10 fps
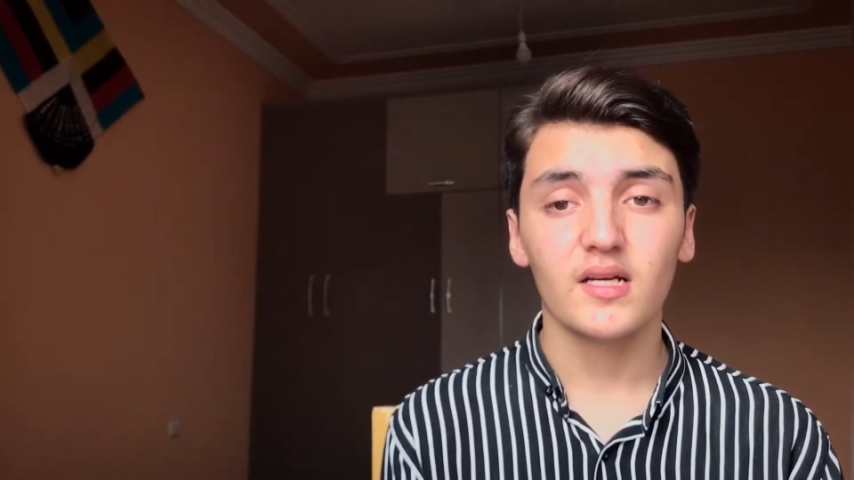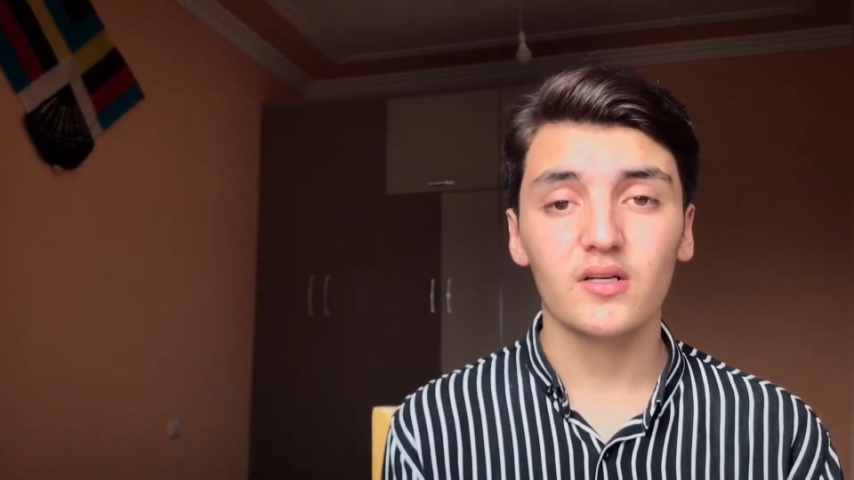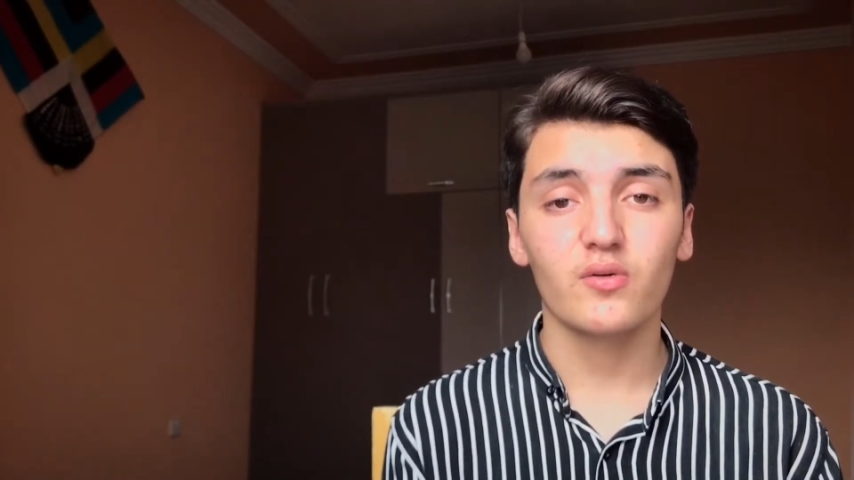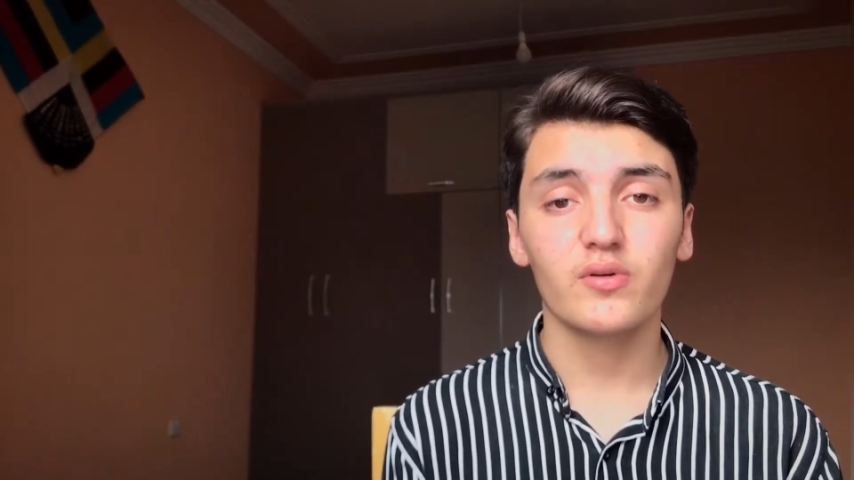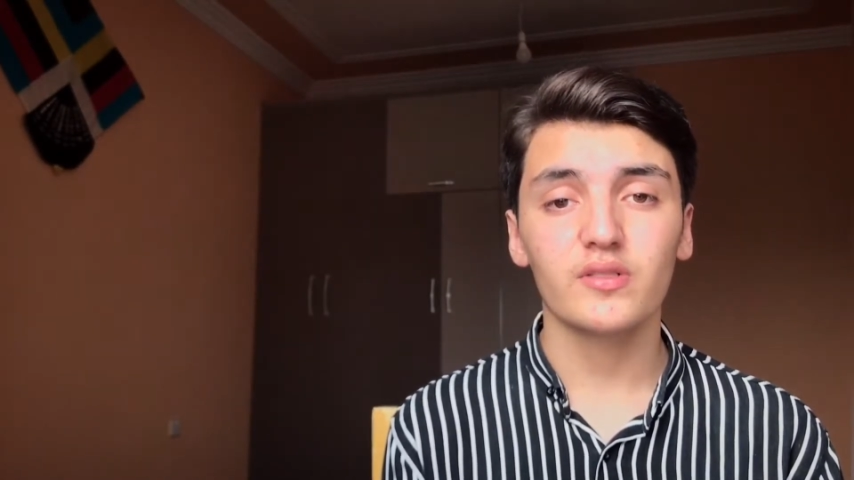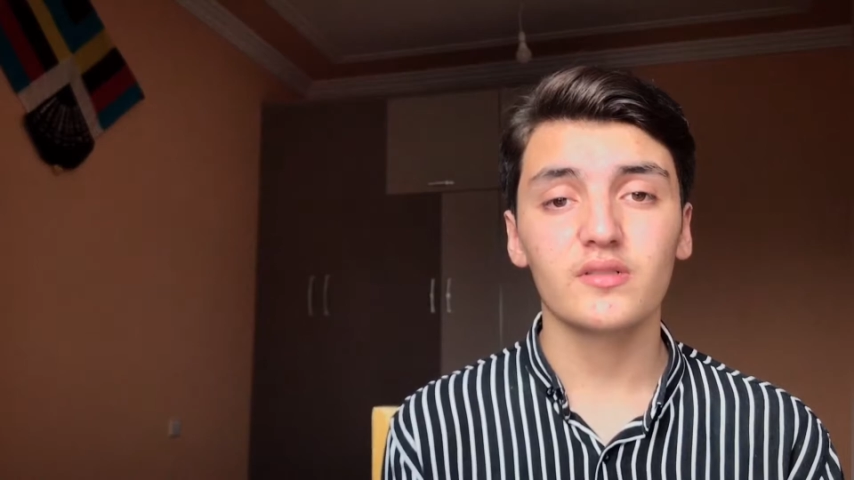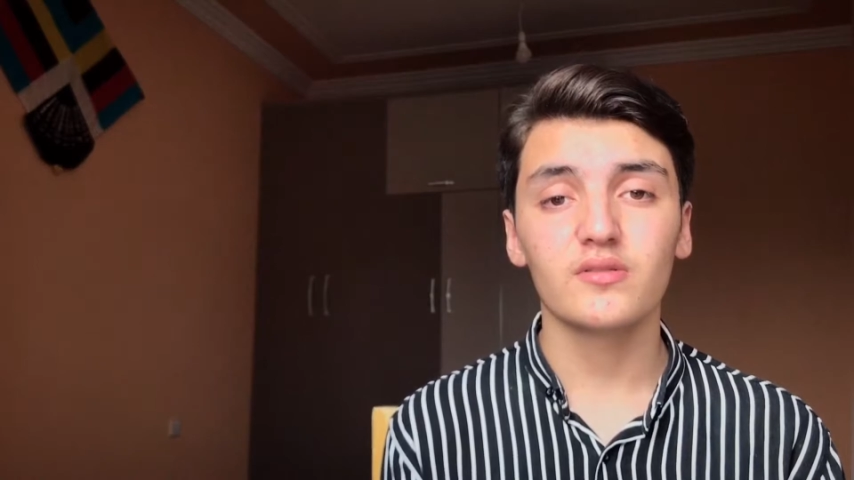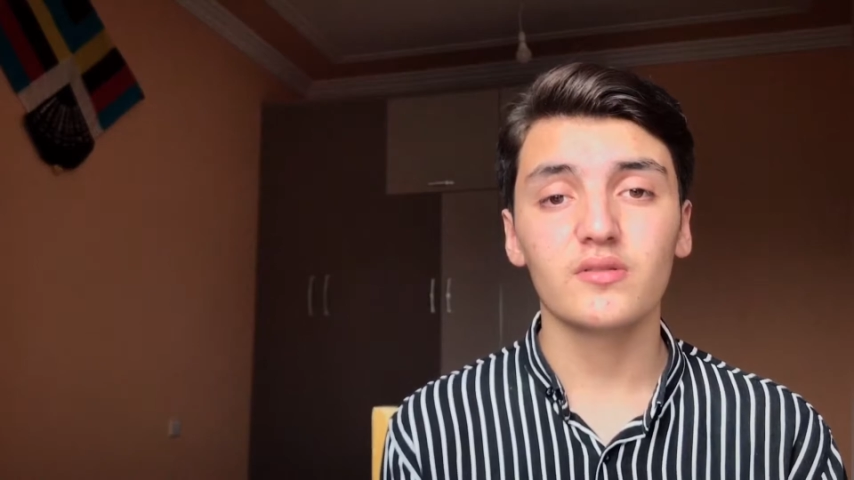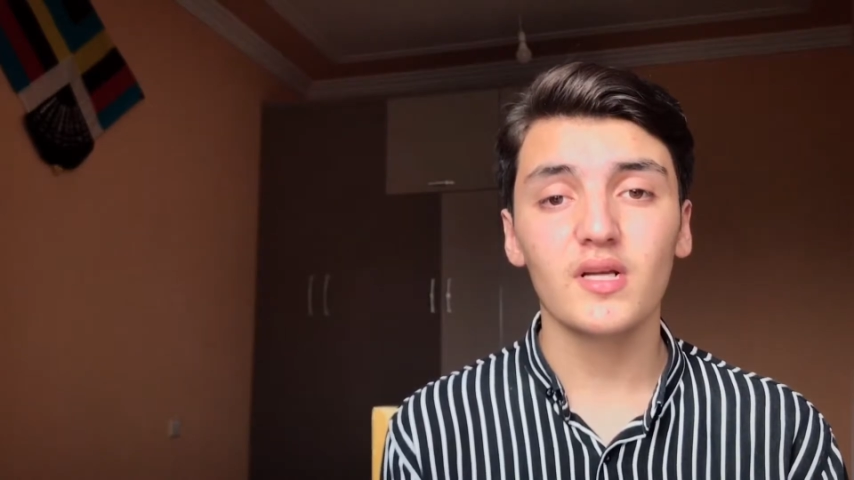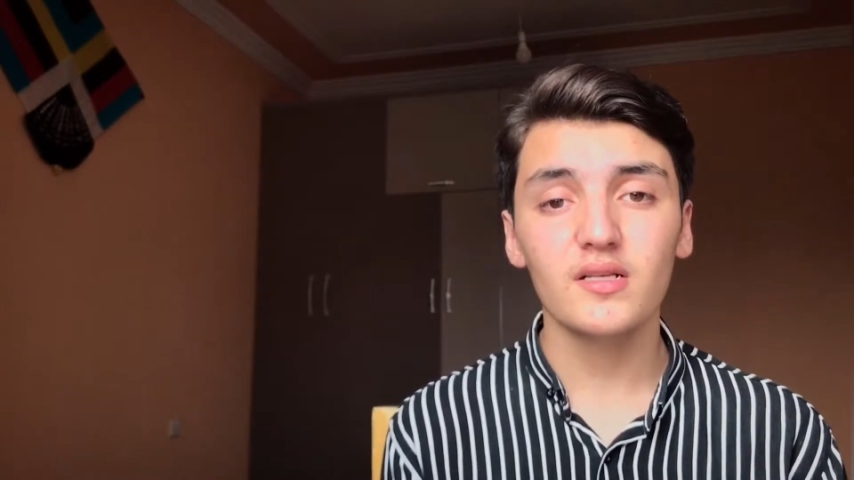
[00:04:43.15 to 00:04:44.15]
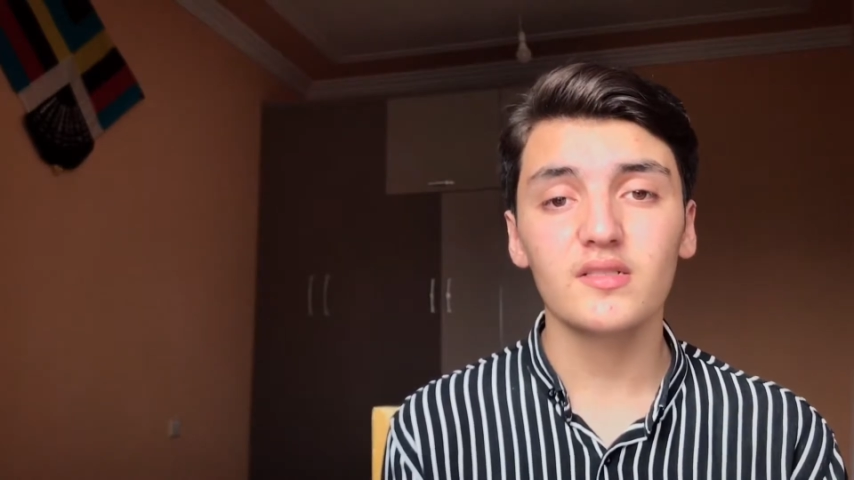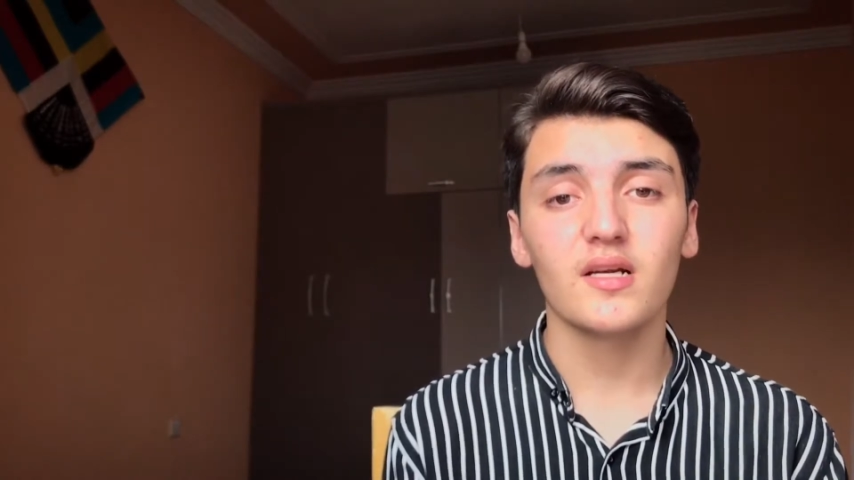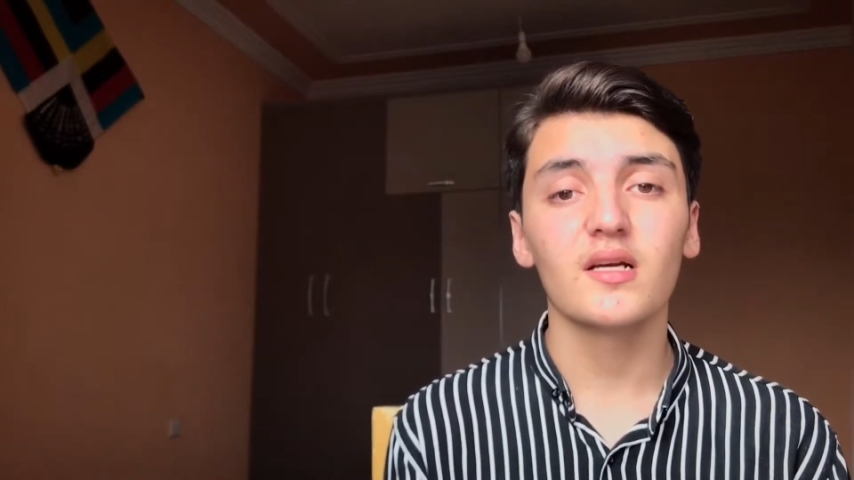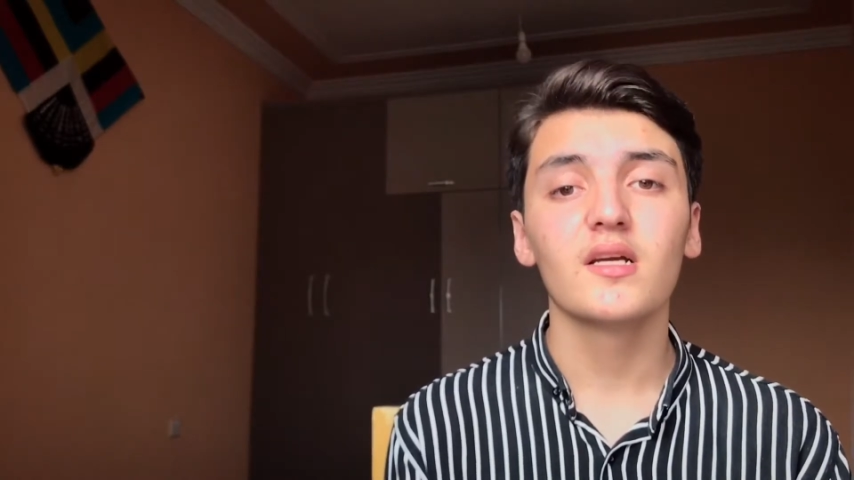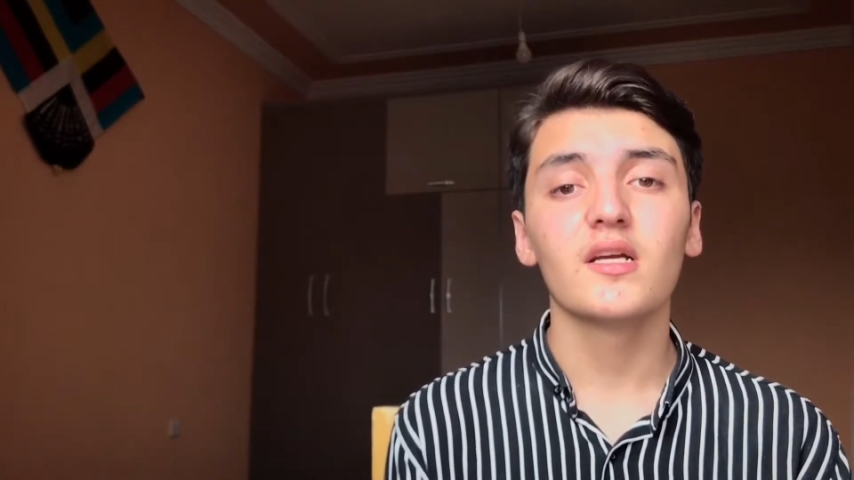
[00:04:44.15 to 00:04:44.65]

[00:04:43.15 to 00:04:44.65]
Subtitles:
According to NASA,